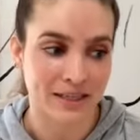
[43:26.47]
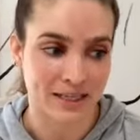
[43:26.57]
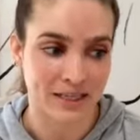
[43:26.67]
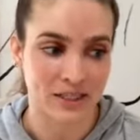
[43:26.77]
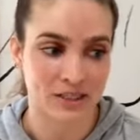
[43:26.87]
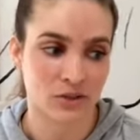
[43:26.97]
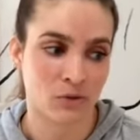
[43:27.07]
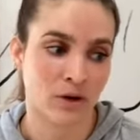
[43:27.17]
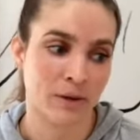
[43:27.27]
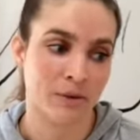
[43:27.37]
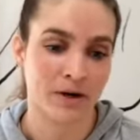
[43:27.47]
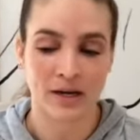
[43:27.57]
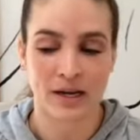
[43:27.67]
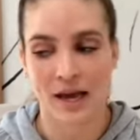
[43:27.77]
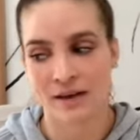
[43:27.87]
leakage, or I'm
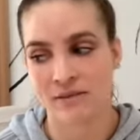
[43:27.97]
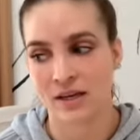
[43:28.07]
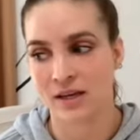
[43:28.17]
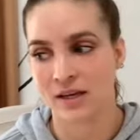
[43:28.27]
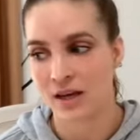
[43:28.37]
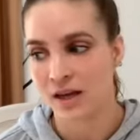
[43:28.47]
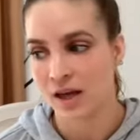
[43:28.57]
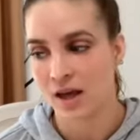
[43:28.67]
already having,